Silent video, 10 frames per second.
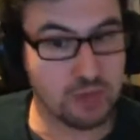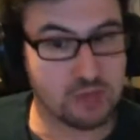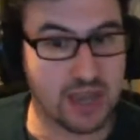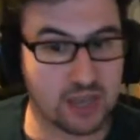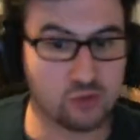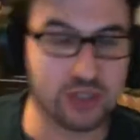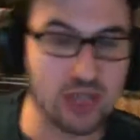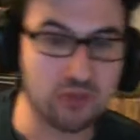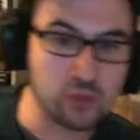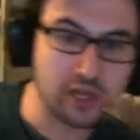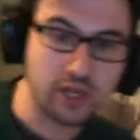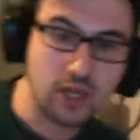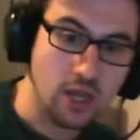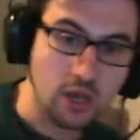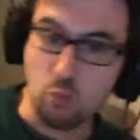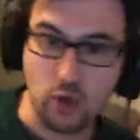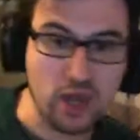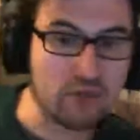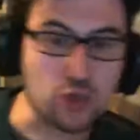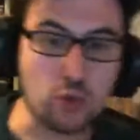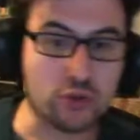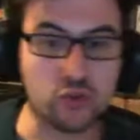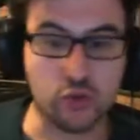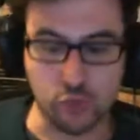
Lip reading: extra on the cover work, whatever you want to do.